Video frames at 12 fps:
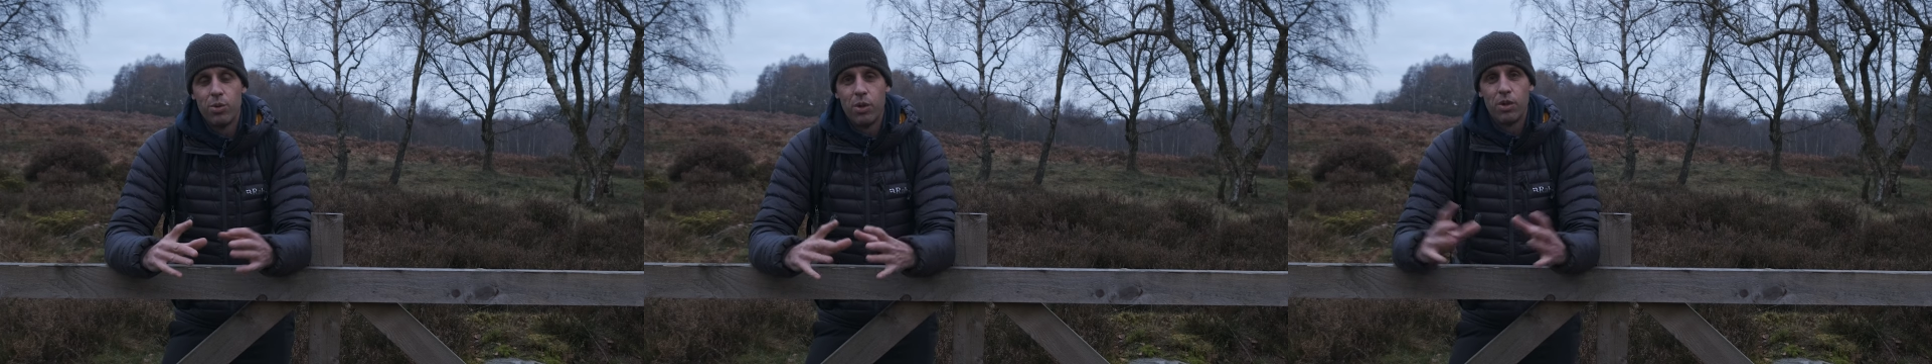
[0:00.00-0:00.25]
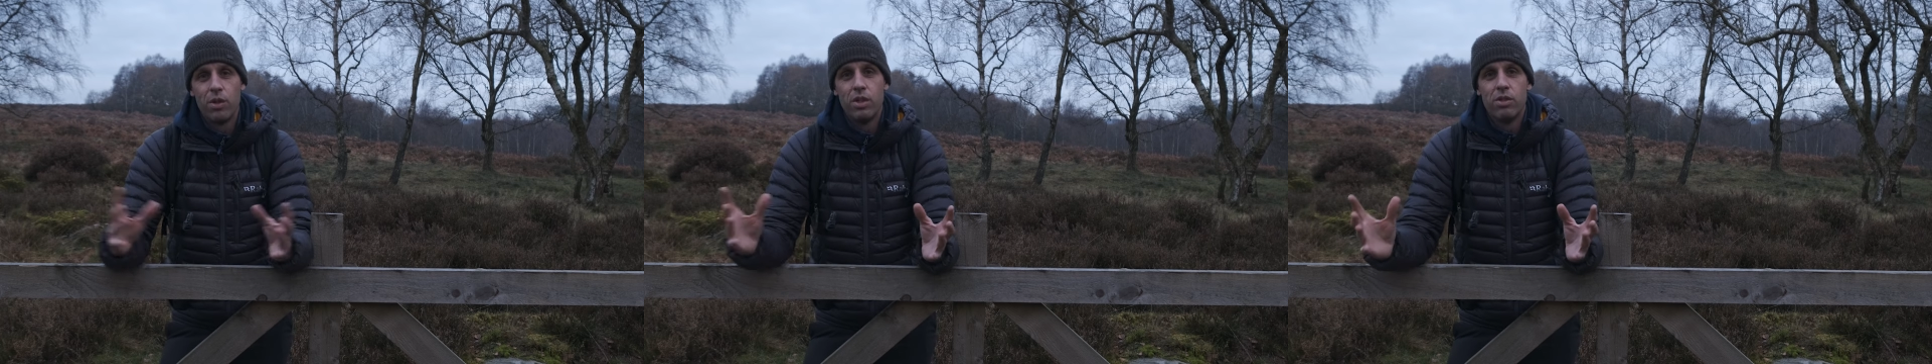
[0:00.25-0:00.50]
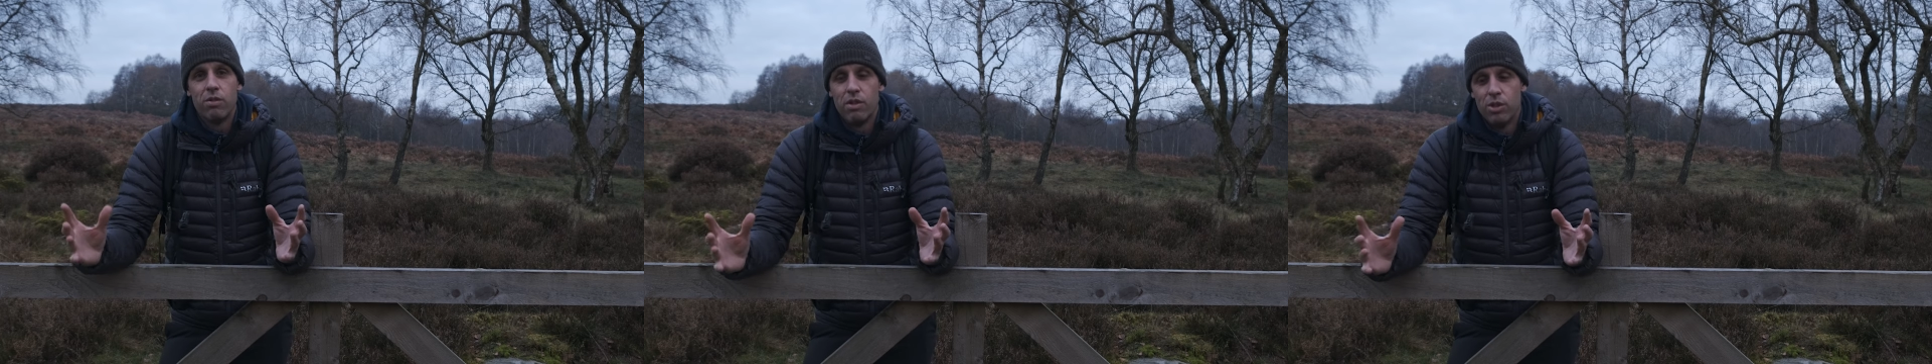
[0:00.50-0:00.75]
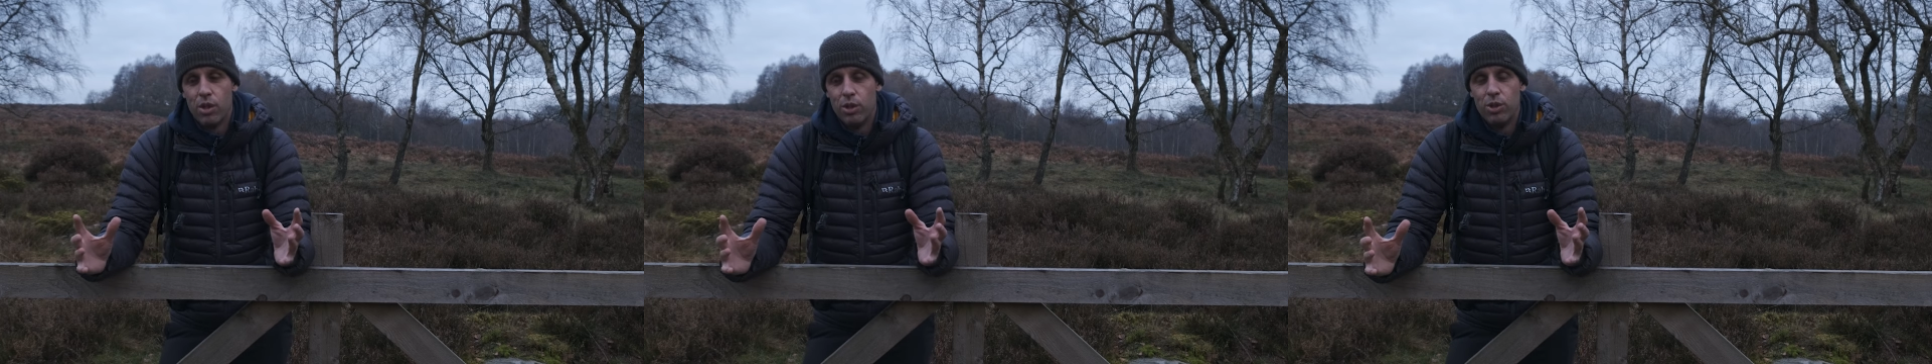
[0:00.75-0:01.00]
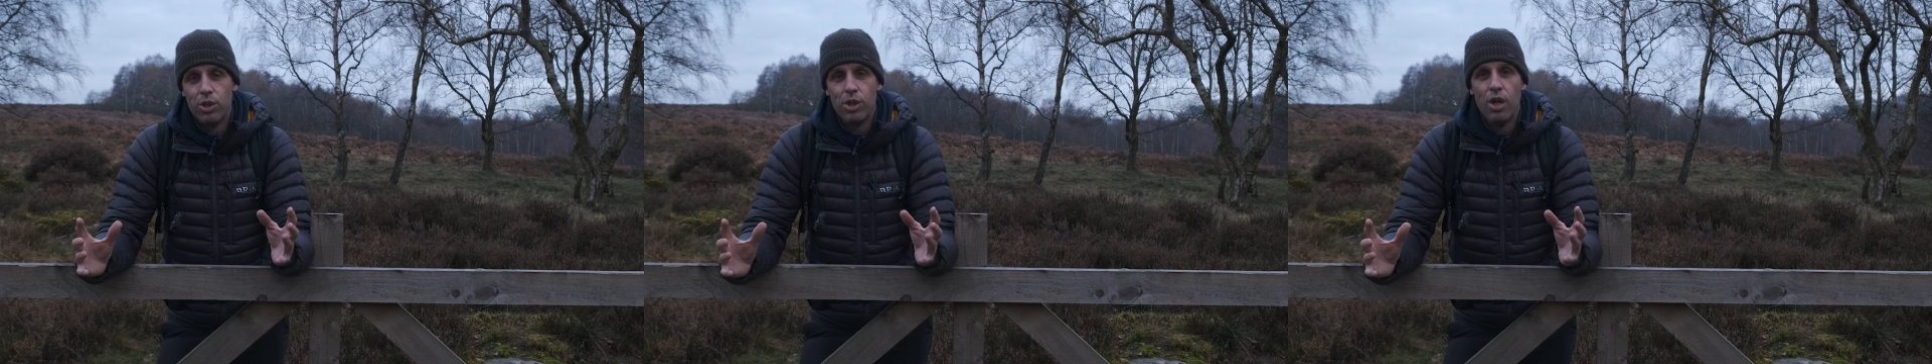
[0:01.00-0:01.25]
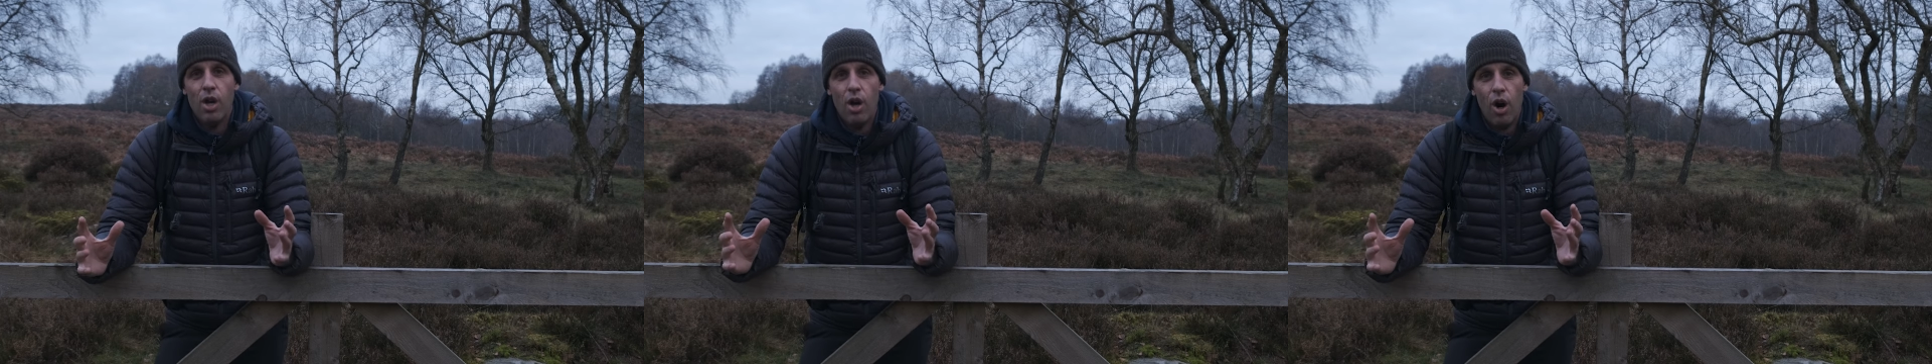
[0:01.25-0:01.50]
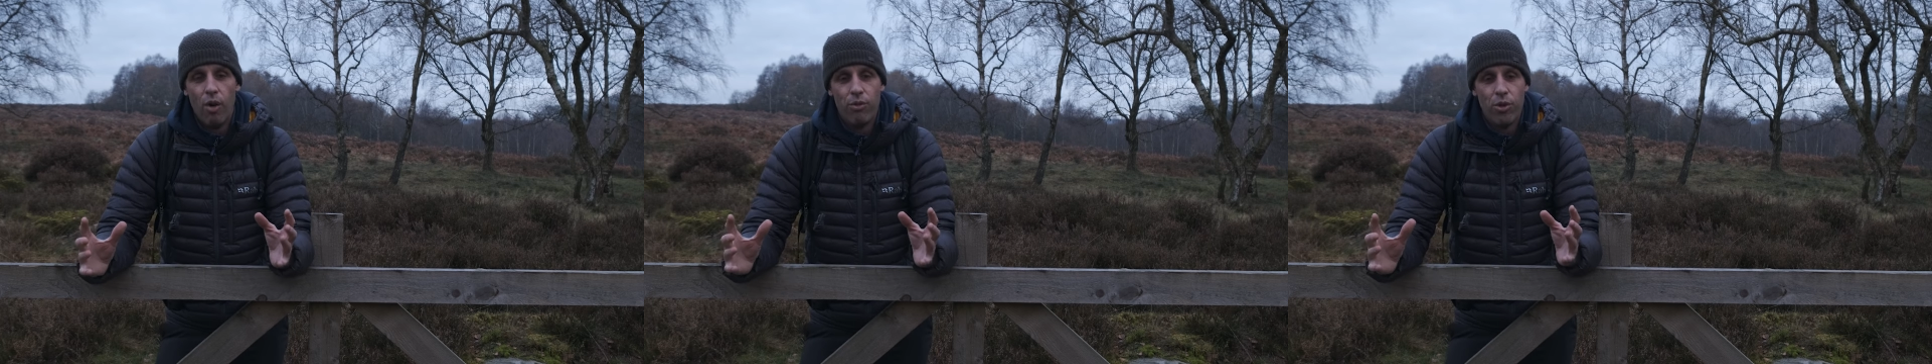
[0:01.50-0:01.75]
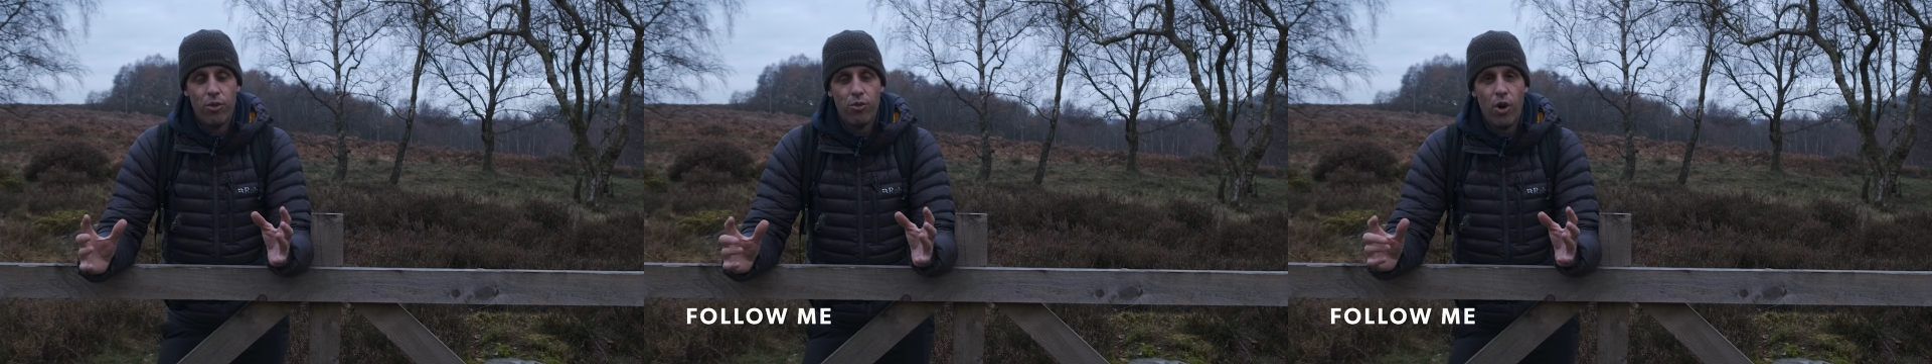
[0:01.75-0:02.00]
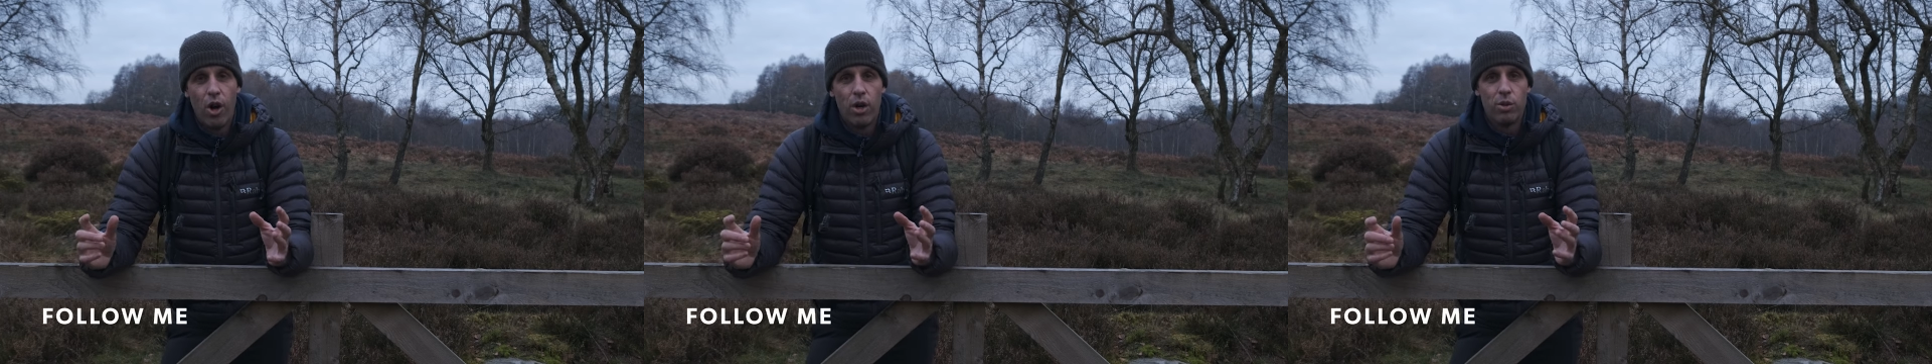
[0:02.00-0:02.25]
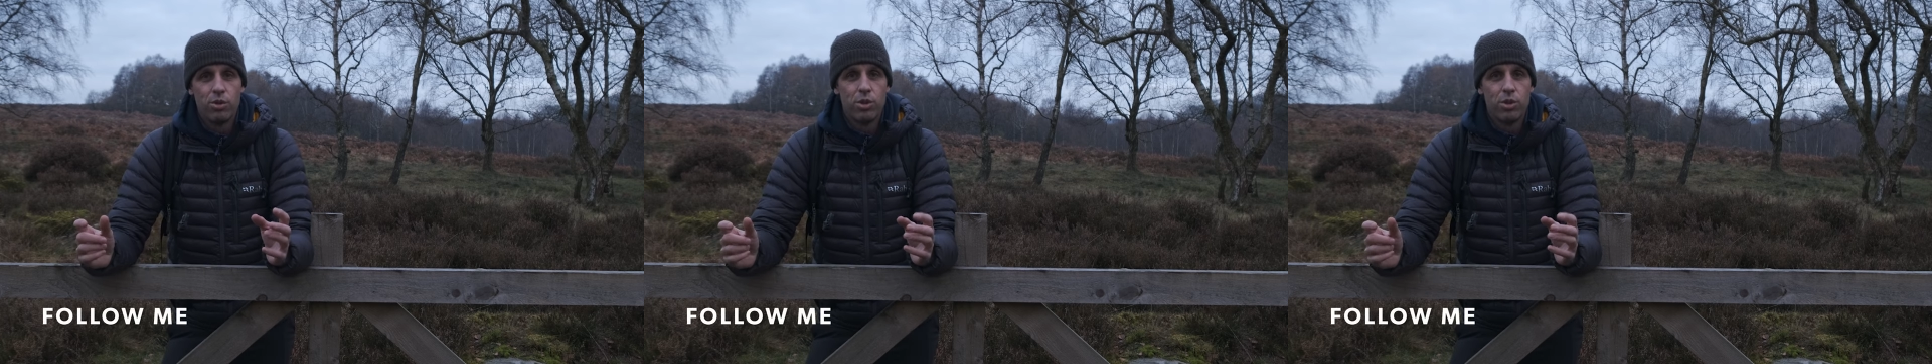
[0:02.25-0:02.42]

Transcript: to increase the resolution of your files.